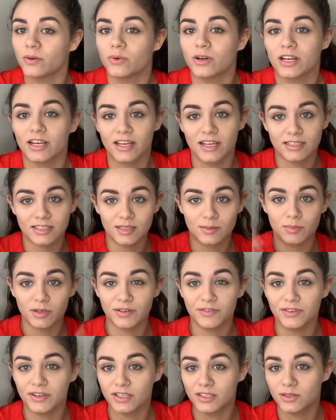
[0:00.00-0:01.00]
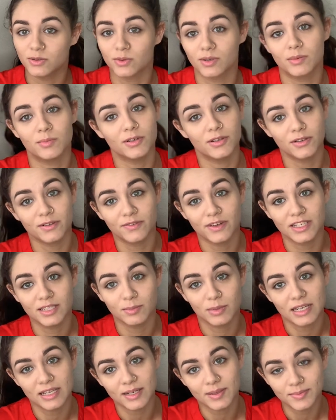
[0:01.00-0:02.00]
when it gets in my face when I'm doing face
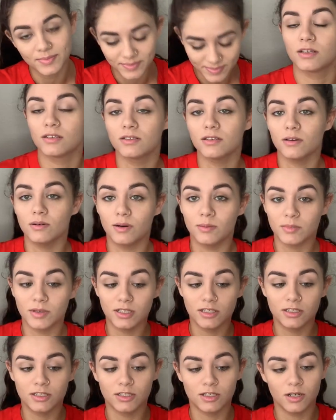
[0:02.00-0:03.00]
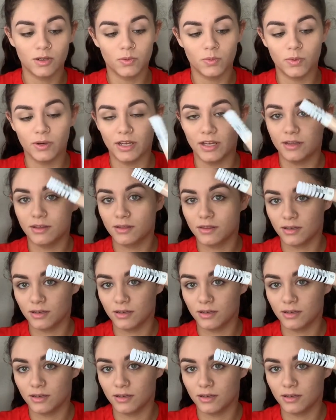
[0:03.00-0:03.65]
makeup. So I'm going to start with